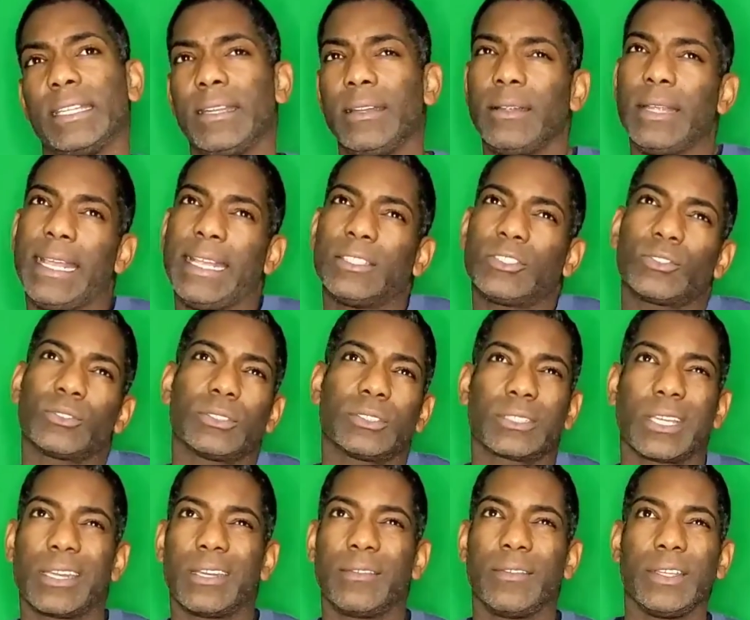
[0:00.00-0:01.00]
And answer is
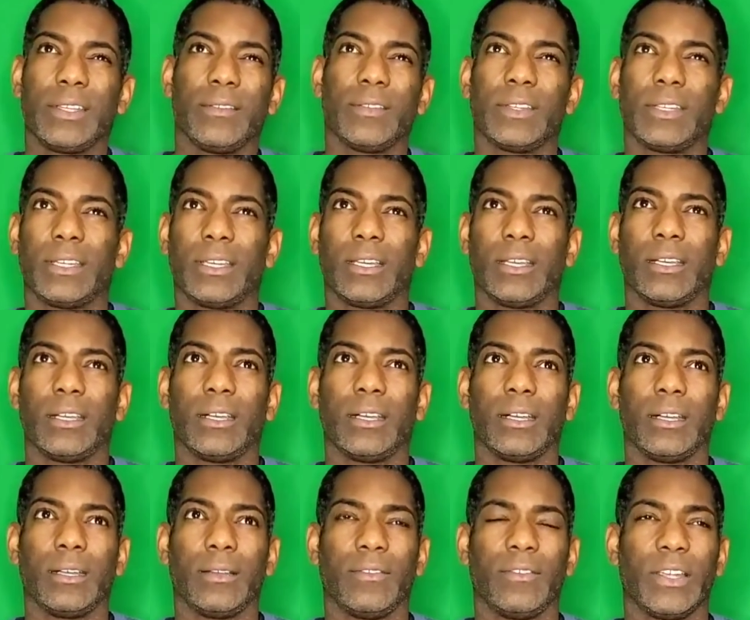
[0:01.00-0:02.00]
kind of even
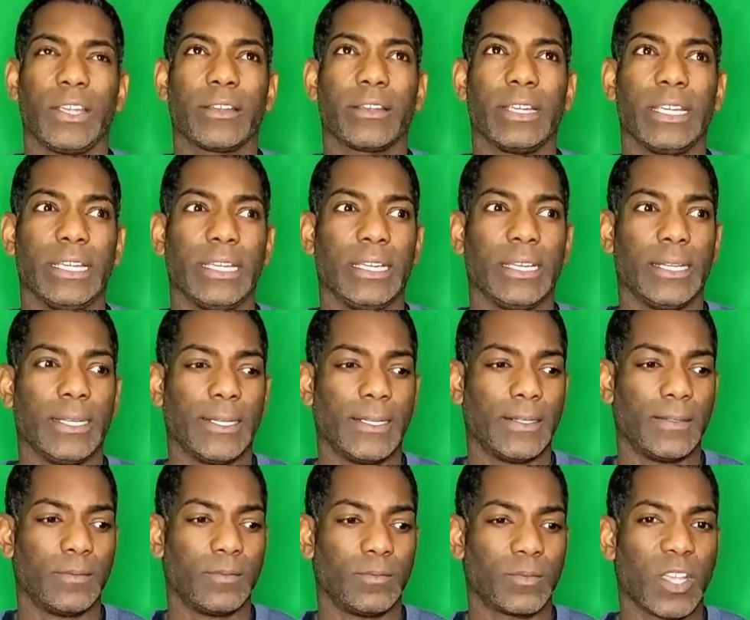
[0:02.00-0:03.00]
a very
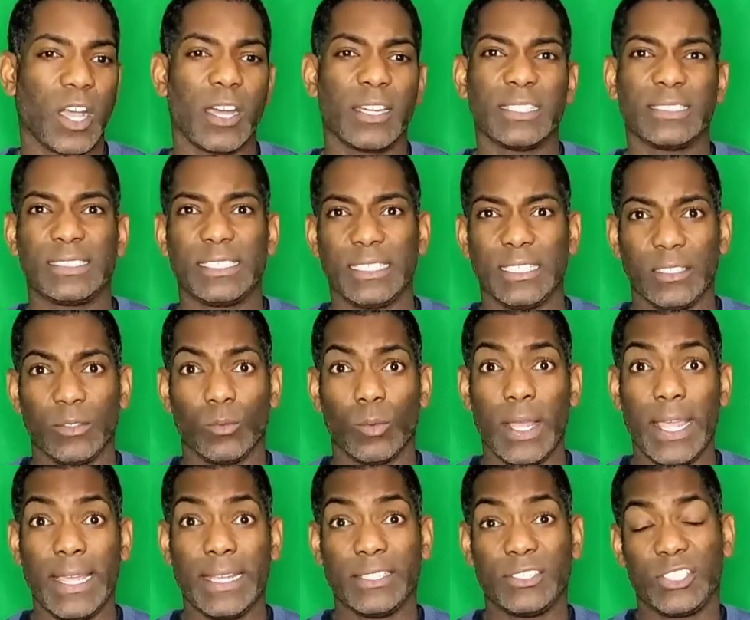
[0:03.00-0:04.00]
condescending
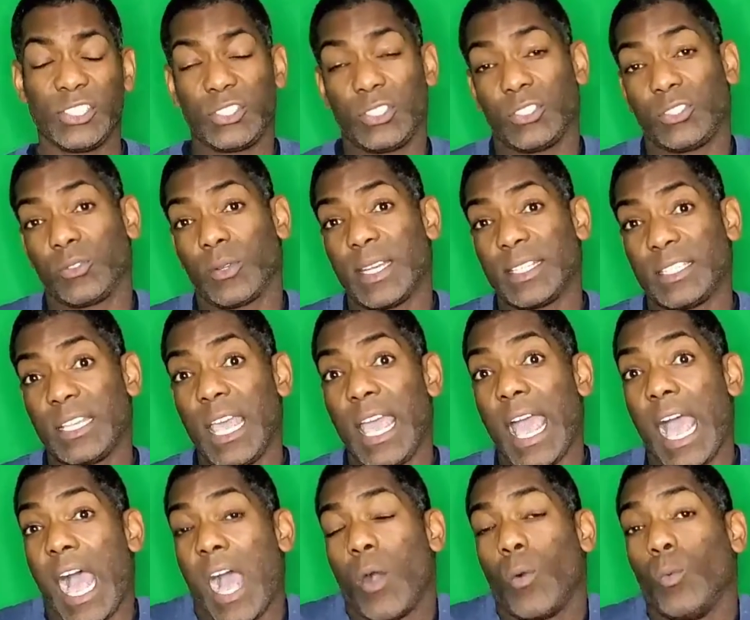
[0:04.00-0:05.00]
way. It's just address
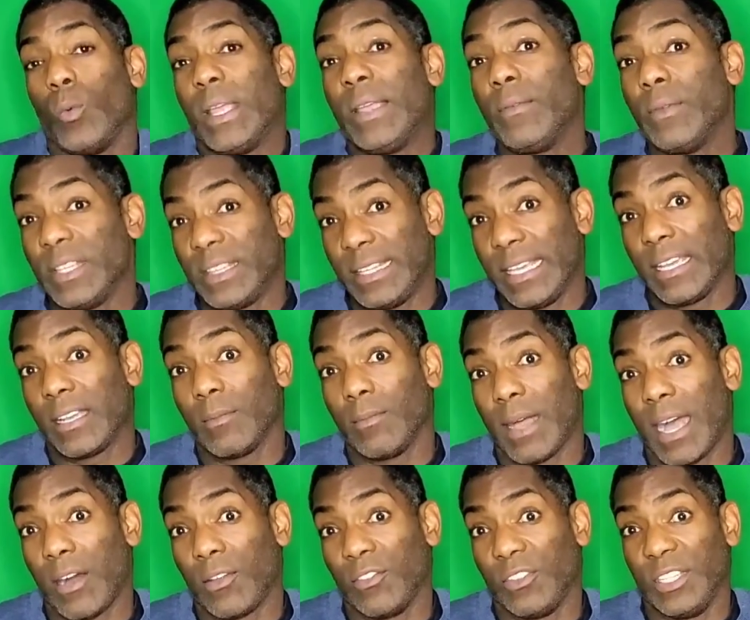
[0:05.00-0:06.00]
how we would think
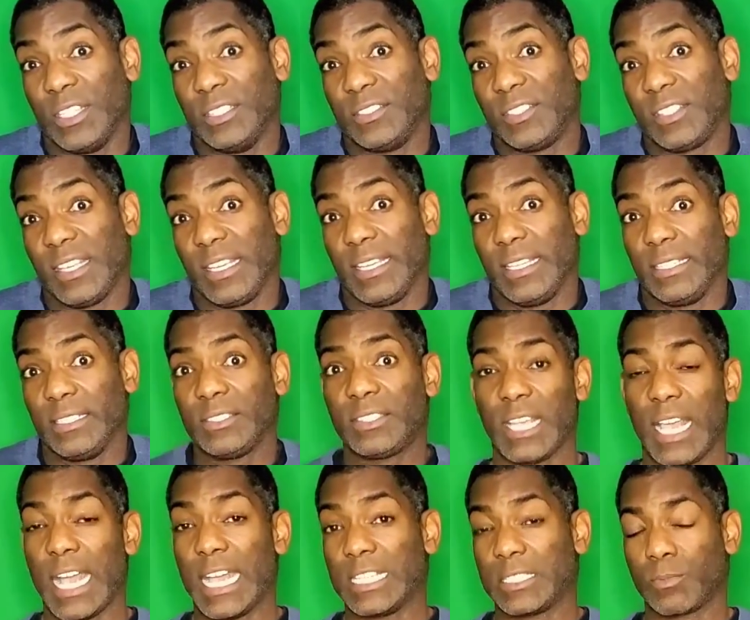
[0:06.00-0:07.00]
about these things
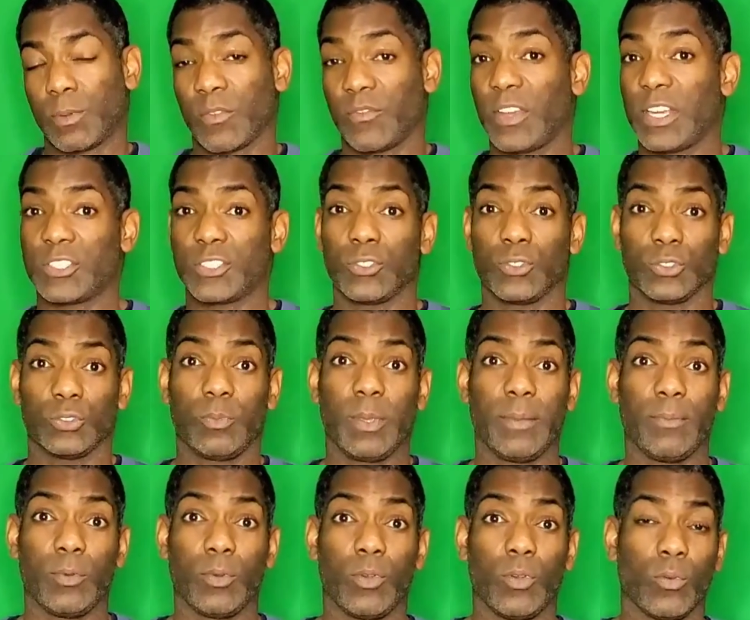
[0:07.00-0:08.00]
as professionals,
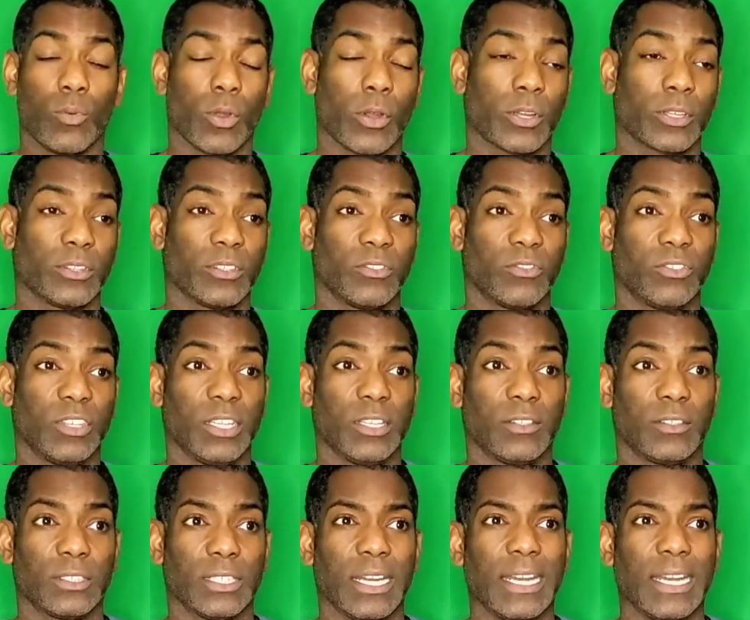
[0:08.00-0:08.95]
people who work in the field.